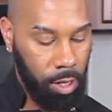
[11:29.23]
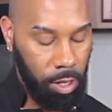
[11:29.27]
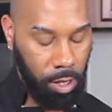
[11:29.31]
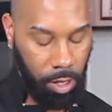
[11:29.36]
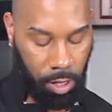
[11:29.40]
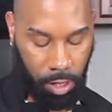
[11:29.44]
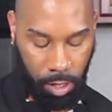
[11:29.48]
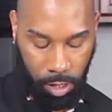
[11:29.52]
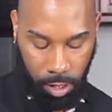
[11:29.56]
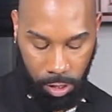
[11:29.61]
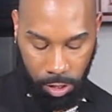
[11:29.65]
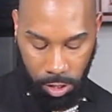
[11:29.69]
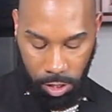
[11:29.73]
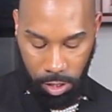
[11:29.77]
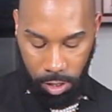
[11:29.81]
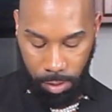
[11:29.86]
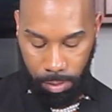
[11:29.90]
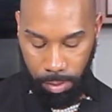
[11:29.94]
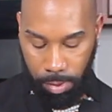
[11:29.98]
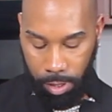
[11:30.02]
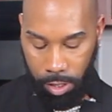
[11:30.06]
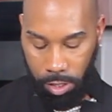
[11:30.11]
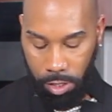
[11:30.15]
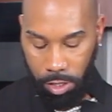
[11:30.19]
and it
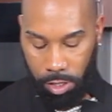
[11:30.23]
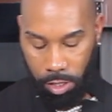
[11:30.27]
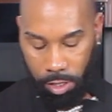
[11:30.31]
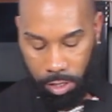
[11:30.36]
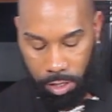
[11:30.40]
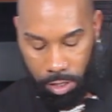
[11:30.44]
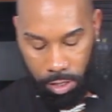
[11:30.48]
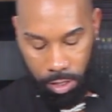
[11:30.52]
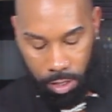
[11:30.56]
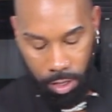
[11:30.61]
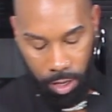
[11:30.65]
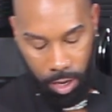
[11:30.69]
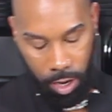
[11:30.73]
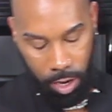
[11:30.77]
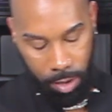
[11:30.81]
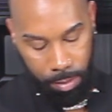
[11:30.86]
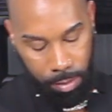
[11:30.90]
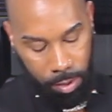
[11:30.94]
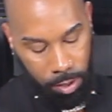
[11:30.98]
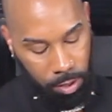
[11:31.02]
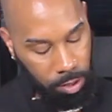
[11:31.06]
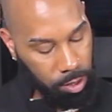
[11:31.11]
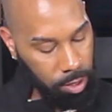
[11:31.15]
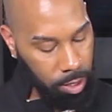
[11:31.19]
should be just
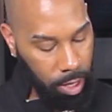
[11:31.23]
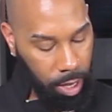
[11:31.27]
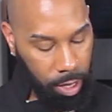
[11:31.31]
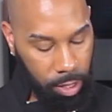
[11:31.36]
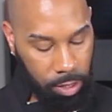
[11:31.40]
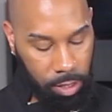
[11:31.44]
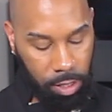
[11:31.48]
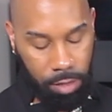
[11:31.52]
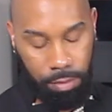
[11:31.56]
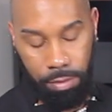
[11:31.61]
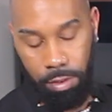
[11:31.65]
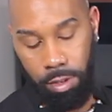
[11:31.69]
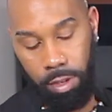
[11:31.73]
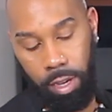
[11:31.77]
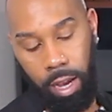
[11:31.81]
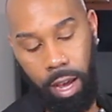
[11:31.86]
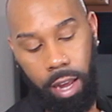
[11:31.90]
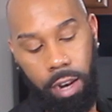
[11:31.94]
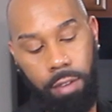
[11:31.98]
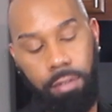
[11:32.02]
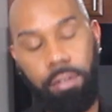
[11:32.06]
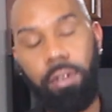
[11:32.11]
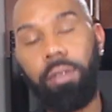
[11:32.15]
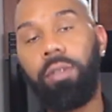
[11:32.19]
almost as if you
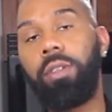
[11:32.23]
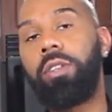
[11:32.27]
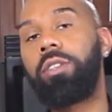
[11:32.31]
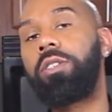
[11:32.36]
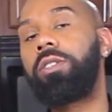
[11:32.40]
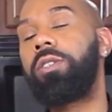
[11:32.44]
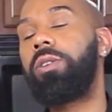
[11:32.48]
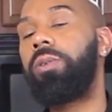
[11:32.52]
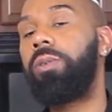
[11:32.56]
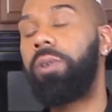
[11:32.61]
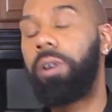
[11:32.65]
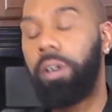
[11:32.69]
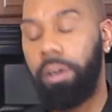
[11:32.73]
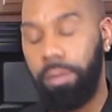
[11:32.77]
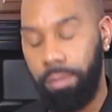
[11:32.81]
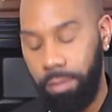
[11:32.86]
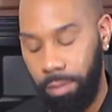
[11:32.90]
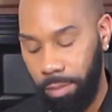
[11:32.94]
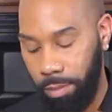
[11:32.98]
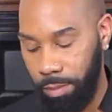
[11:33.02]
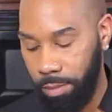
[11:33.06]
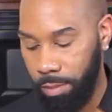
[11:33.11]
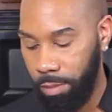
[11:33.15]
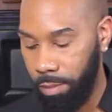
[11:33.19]
got it from the store.
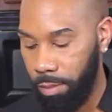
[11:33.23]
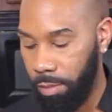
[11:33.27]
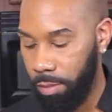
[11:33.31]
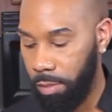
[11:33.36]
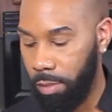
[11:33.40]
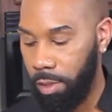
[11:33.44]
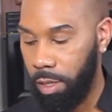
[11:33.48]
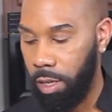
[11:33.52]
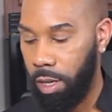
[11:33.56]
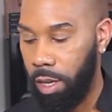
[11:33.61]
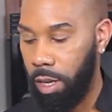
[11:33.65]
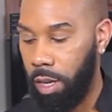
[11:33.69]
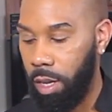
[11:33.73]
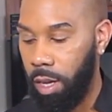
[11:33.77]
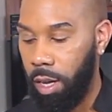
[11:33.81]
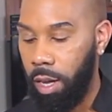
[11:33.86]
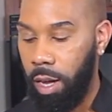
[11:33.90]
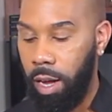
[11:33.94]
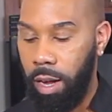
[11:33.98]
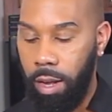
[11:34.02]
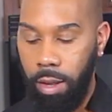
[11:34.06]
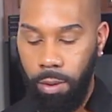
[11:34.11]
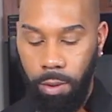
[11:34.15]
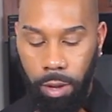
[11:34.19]

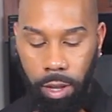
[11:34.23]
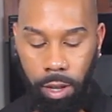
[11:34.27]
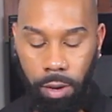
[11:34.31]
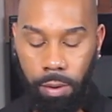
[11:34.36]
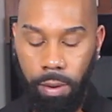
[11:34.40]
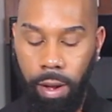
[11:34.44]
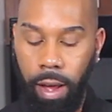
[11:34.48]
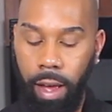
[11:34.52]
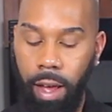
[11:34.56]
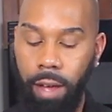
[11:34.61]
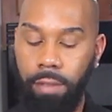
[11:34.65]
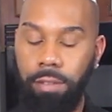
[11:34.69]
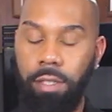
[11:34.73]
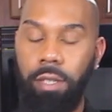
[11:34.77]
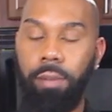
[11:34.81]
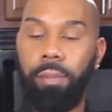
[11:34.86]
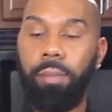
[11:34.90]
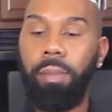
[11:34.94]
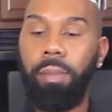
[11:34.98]
Here I have some